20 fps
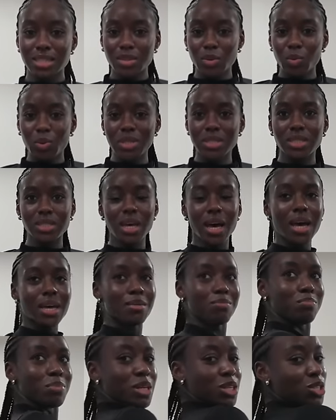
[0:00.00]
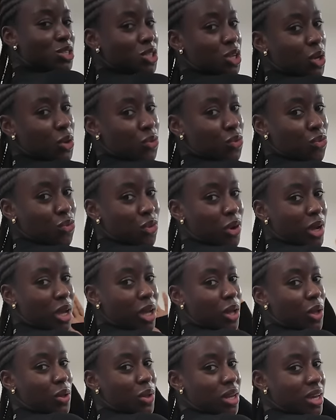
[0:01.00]
so done. Be so
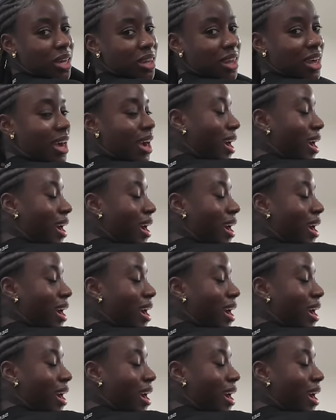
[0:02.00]
real. Look at the